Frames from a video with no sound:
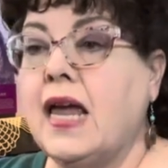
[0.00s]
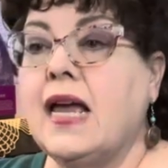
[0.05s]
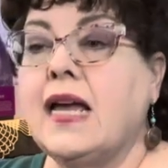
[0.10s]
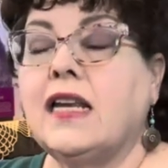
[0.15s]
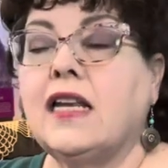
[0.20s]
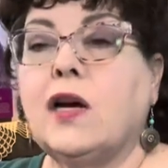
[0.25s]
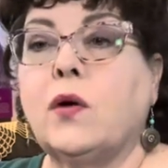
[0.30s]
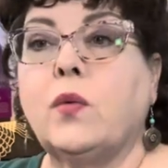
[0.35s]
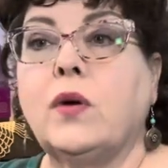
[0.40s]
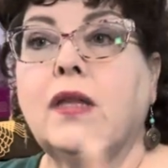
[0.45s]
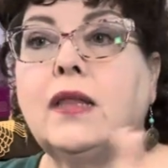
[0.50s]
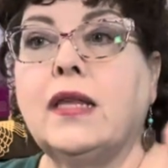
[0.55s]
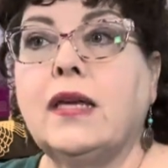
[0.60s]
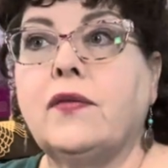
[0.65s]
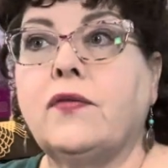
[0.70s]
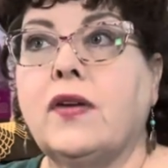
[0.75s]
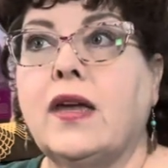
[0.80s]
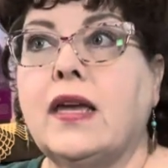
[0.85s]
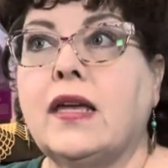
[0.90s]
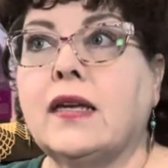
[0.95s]
Now, we
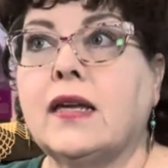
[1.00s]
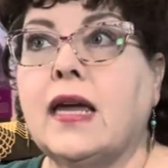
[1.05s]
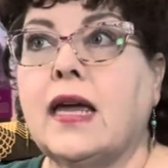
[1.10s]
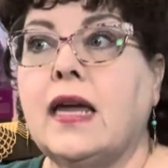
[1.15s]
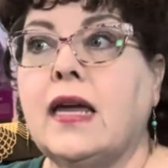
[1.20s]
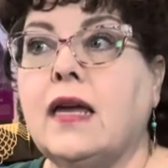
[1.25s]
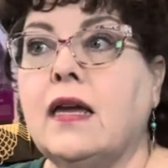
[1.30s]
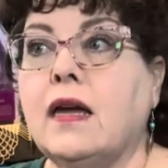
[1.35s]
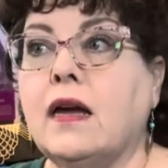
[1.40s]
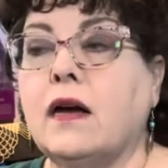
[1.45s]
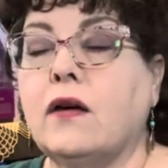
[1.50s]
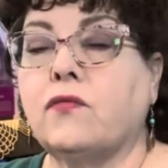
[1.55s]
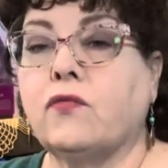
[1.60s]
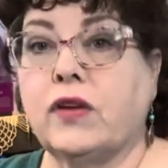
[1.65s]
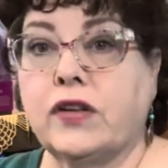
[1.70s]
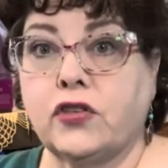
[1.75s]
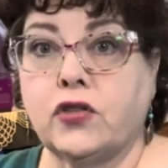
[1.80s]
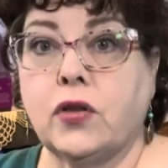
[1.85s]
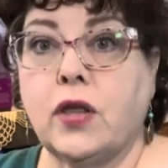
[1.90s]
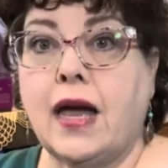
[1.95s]
live in a
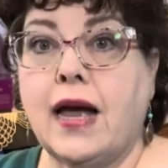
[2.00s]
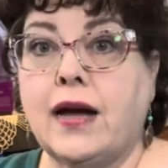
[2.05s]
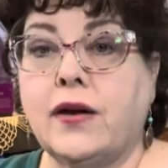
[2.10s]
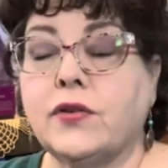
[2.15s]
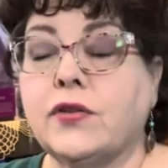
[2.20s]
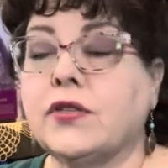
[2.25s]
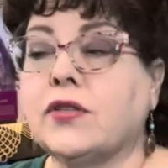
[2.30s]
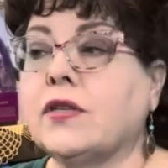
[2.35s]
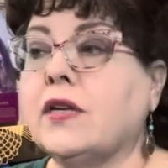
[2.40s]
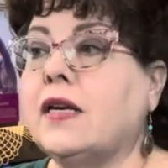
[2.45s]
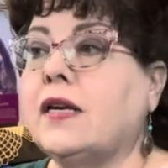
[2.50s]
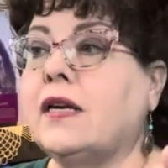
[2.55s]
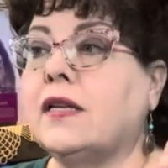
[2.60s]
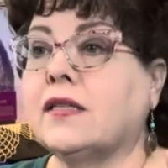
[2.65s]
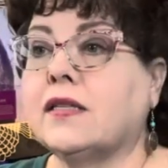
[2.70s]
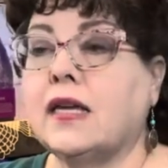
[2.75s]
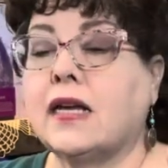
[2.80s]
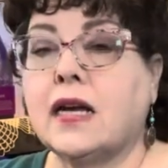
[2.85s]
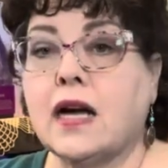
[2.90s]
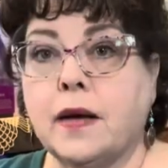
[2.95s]
rental house. It
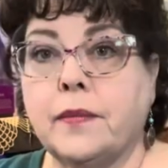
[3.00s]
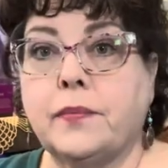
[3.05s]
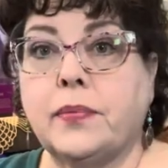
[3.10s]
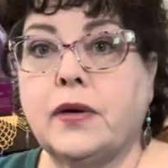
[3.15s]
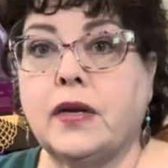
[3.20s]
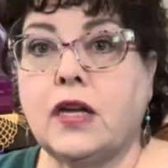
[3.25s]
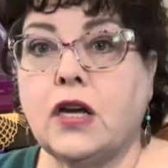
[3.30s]
is a company